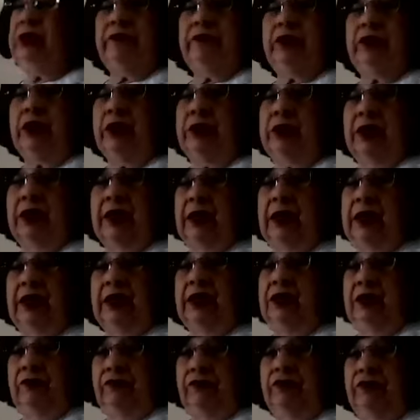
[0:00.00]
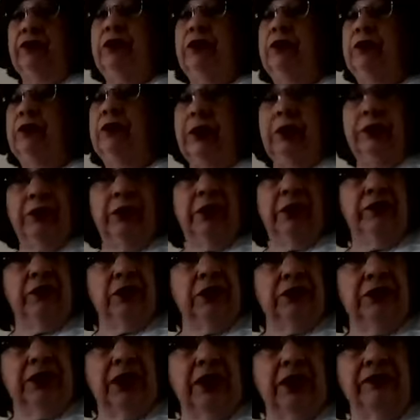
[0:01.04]
have done anything further. I would have
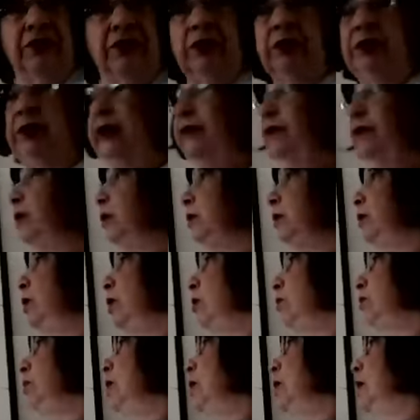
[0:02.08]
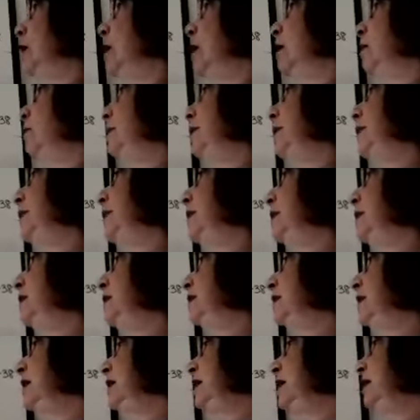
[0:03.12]
just have to leave it alone. But
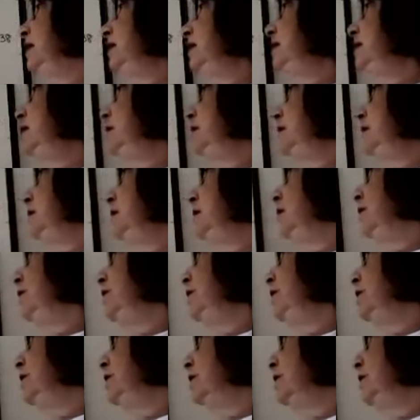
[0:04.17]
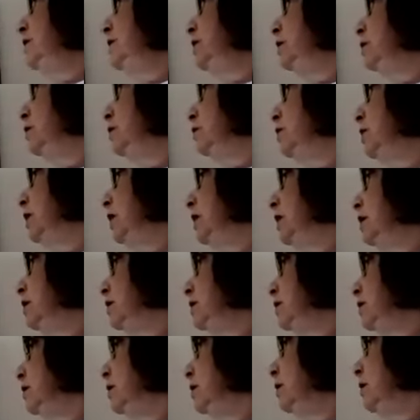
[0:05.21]
this is the difference of
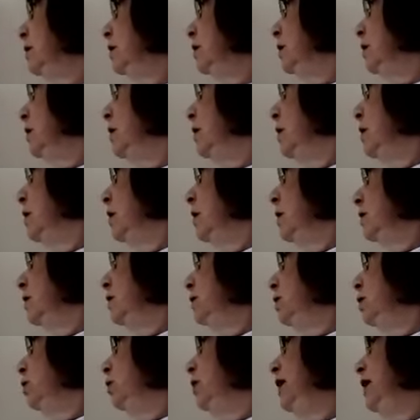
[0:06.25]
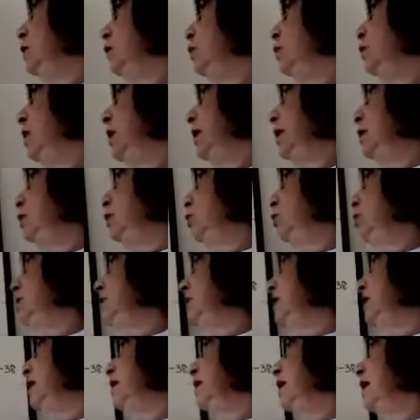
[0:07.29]
squares. So what I do
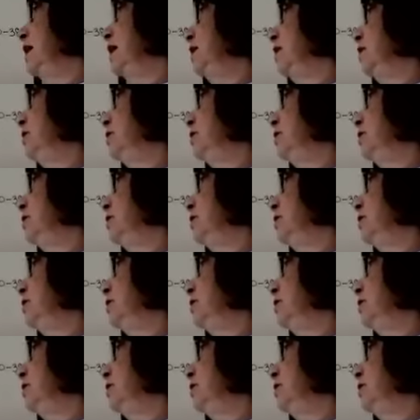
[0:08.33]
is I take the